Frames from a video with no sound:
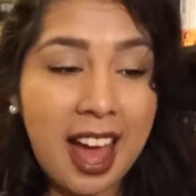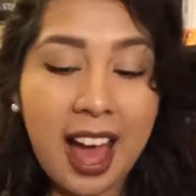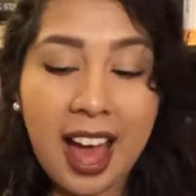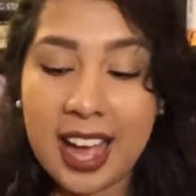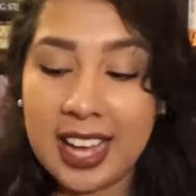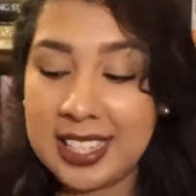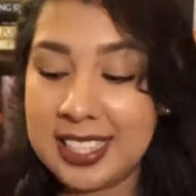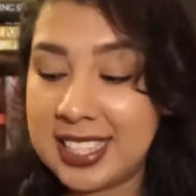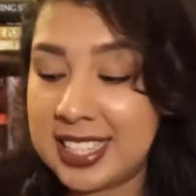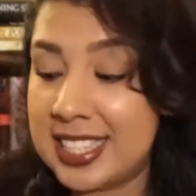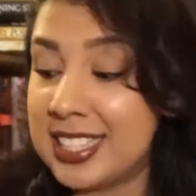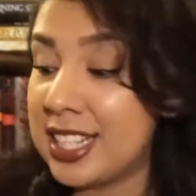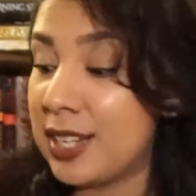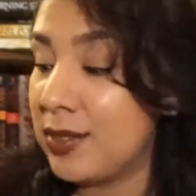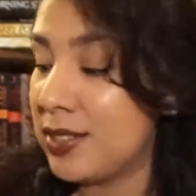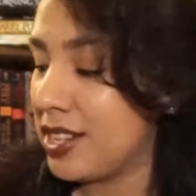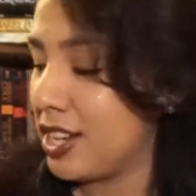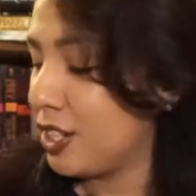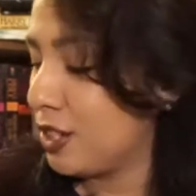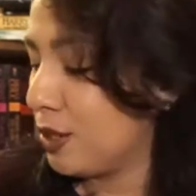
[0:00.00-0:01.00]
I did. That
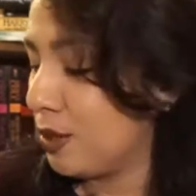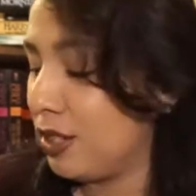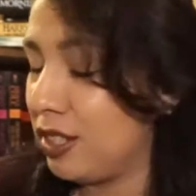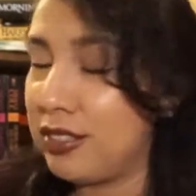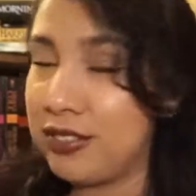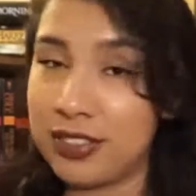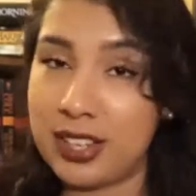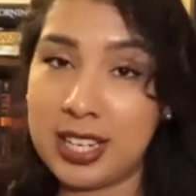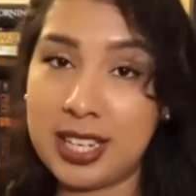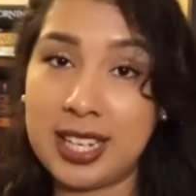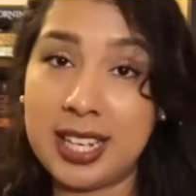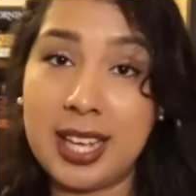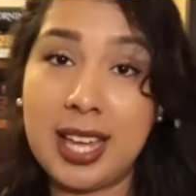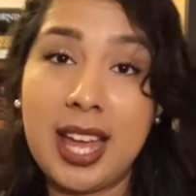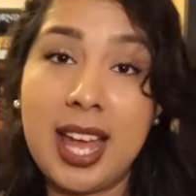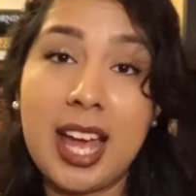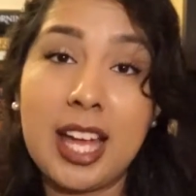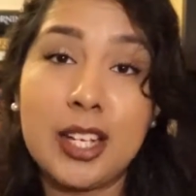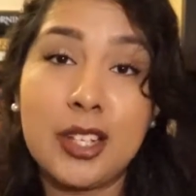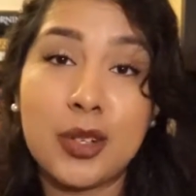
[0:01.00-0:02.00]
was actually really funny
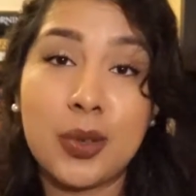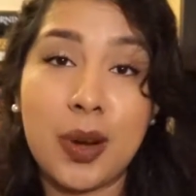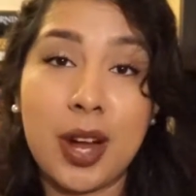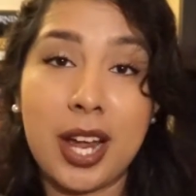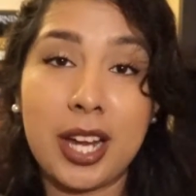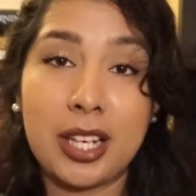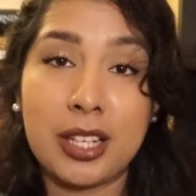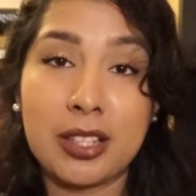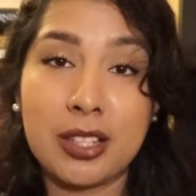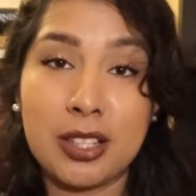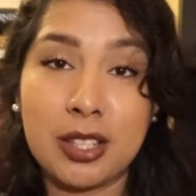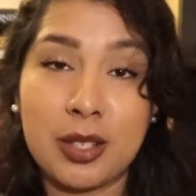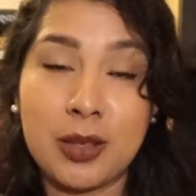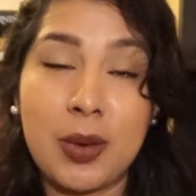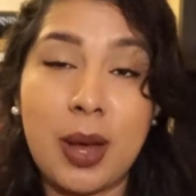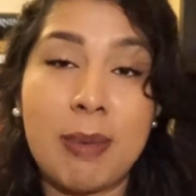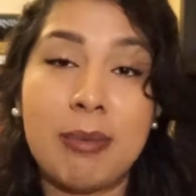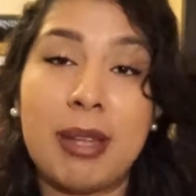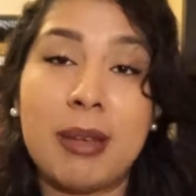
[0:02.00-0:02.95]
trying to